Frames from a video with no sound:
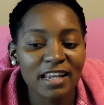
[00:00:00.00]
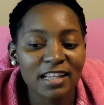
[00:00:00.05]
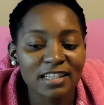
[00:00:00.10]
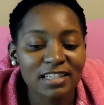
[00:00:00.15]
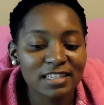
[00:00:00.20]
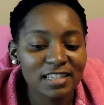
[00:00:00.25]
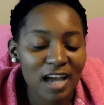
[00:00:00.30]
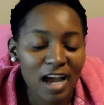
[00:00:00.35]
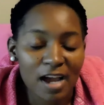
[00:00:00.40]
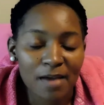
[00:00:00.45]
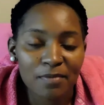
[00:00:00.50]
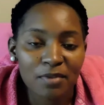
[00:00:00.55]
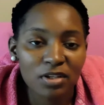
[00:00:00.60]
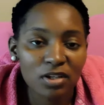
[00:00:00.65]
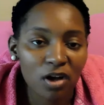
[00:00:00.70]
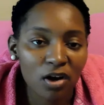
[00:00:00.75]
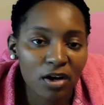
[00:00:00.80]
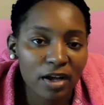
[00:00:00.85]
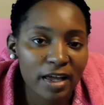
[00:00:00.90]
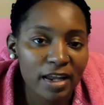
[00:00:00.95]
And at the time
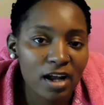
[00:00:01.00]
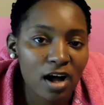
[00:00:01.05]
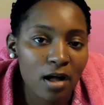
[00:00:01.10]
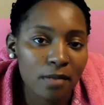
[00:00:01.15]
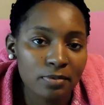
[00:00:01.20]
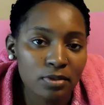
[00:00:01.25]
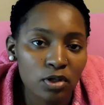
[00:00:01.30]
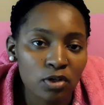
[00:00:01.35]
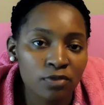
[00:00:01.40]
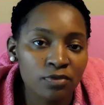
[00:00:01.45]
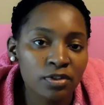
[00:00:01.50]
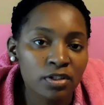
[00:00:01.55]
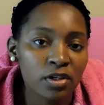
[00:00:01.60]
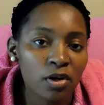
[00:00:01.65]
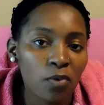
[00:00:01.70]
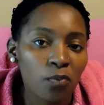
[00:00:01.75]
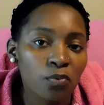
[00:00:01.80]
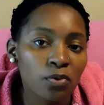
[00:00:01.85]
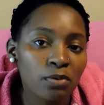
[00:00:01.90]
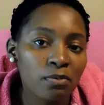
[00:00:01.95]
the dog had hopped
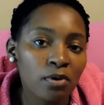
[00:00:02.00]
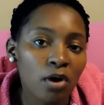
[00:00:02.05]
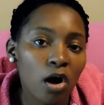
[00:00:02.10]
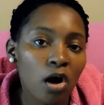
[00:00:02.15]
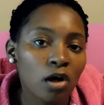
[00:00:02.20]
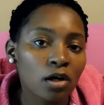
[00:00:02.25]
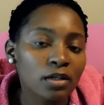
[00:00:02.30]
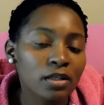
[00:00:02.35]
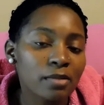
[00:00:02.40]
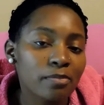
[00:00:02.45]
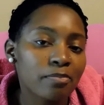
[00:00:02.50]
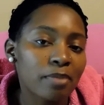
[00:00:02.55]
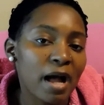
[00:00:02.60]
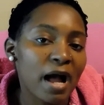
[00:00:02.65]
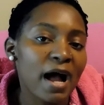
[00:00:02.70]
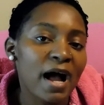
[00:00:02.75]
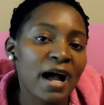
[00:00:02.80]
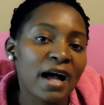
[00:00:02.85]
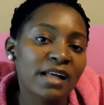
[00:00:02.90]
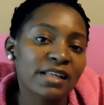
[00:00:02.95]
over, we were already
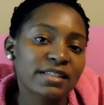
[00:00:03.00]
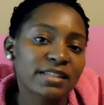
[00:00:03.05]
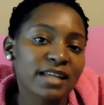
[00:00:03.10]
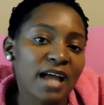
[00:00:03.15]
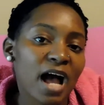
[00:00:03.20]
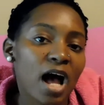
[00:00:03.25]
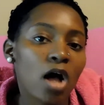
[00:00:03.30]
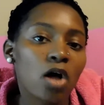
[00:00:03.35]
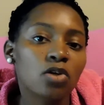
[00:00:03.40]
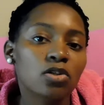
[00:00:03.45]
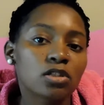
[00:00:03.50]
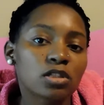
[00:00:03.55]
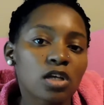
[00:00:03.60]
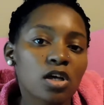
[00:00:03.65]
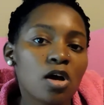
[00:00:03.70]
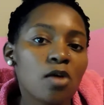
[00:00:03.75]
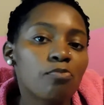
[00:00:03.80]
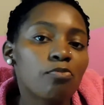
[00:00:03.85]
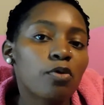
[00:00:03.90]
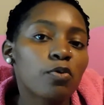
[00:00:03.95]
past the
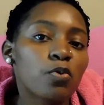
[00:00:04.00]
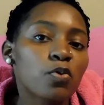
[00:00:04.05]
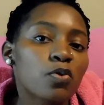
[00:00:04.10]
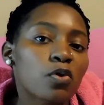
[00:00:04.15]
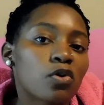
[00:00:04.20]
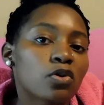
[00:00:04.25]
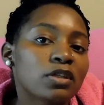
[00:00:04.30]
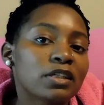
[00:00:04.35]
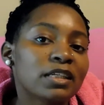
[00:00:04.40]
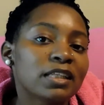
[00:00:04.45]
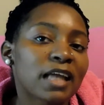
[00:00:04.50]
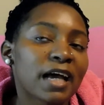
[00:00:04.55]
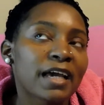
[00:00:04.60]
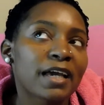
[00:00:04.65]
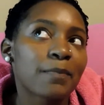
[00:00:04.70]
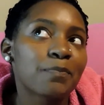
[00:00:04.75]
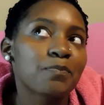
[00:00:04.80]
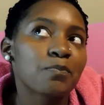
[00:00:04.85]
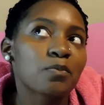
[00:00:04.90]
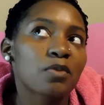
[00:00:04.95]
house, but we were only
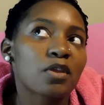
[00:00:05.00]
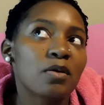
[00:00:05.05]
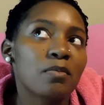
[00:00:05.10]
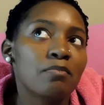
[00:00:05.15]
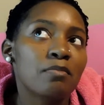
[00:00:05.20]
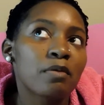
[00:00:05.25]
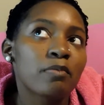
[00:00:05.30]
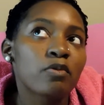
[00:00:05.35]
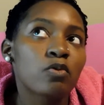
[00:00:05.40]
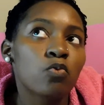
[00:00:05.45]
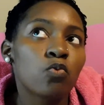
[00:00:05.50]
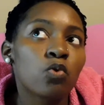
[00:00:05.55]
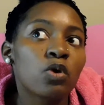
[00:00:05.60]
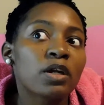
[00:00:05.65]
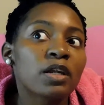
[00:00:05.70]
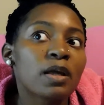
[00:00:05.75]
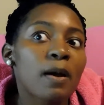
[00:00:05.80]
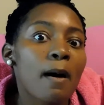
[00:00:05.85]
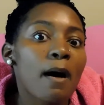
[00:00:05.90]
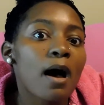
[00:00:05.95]
like maybe
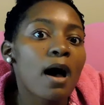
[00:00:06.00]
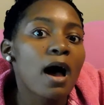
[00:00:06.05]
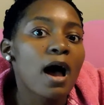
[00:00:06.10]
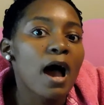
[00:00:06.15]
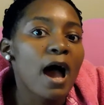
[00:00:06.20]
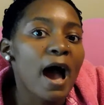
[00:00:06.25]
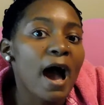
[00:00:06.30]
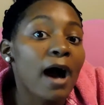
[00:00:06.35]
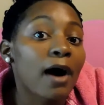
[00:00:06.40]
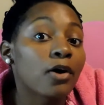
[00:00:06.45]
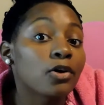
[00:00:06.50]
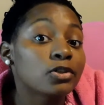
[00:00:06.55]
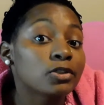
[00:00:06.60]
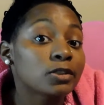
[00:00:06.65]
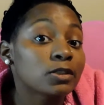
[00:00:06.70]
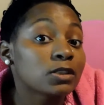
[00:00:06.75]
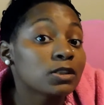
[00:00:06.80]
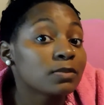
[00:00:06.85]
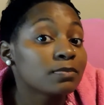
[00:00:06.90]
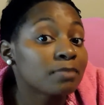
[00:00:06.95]
one
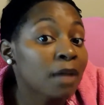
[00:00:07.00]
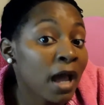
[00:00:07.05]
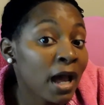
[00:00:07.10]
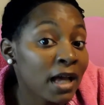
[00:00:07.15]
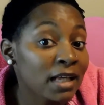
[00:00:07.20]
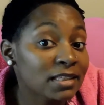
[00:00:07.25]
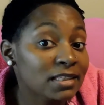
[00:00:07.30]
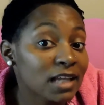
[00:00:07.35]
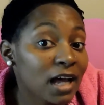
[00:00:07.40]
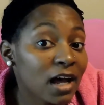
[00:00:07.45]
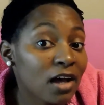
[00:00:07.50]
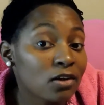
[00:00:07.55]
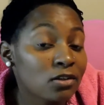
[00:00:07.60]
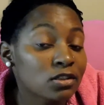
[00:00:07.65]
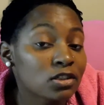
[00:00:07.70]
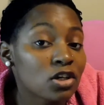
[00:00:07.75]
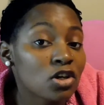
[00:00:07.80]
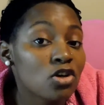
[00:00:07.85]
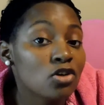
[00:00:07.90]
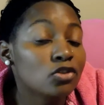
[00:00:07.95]
house past the
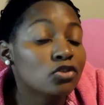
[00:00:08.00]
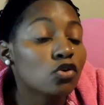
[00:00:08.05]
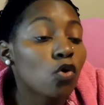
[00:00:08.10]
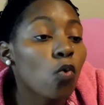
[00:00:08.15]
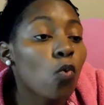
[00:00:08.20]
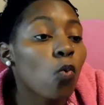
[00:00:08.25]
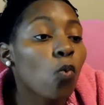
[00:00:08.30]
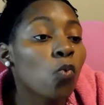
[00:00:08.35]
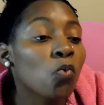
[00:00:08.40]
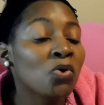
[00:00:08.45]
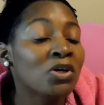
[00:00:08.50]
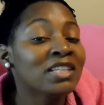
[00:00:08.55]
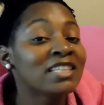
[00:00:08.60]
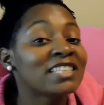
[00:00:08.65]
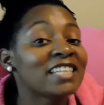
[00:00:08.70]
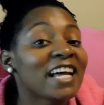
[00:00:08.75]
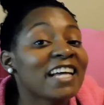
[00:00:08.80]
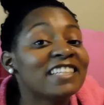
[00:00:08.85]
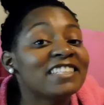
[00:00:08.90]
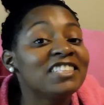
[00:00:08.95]
house. So
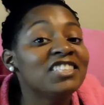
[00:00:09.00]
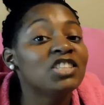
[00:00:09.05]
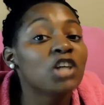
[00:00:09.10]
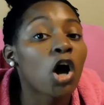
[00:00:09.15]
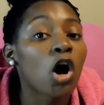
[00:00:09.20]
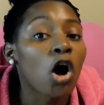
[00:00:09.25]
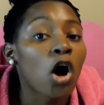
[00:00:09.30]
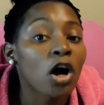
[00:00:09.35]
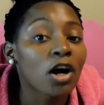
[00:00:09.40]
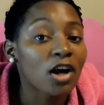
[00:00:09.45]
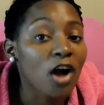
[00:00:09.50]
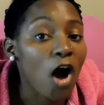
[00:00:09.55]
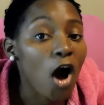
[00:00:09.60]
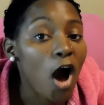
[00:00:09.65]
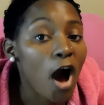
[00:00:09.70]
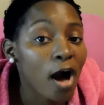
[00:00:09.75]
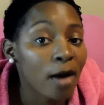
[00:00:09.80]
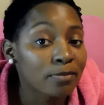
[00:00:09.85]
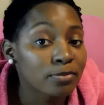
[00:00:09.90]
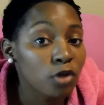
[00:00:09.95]
once that dog
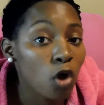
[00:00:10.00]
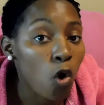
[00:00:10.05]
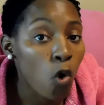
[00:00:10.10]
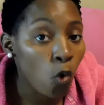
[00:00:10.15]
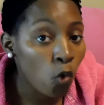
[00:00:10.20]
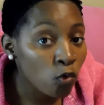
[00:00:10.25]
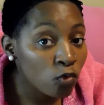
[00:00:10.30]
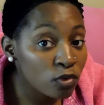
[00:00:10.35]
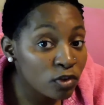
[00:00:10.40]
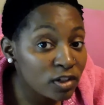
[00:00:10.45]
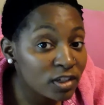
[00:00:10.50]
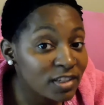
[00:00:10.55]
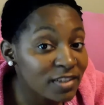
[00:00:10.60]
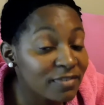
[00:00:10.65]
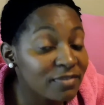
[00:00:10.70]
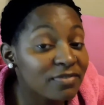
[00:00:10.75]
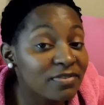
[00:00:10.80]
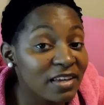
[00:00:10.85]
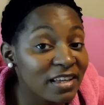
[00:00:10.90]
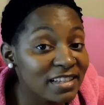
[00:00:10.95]
hopped over
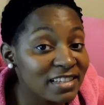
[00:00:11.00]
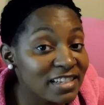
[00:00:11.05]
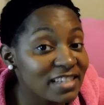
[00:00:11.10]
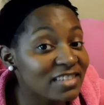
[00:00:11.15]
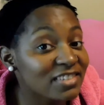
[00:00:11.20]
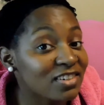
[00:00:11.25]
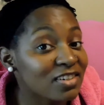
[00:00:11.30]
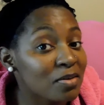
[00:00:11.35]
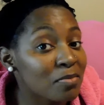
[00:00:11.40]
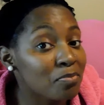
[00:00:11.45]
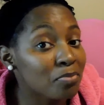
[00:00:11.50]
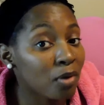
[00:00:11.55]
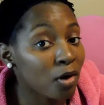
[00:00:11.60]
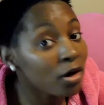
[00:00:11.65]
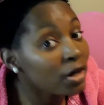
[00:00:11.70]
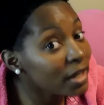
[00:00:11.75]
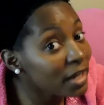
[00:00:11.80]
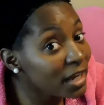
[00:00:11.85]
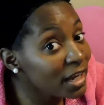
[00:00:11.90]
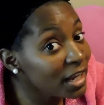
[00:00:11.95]
the fence and started
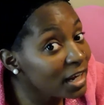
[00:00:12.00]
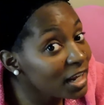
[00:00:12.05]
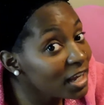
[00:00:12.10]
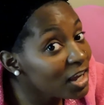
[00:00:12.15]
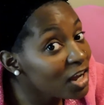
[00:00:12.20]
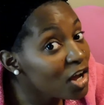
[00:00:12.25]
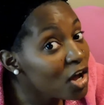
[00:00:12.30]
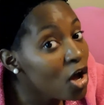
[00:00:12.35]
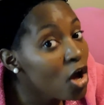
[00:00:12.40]
barking,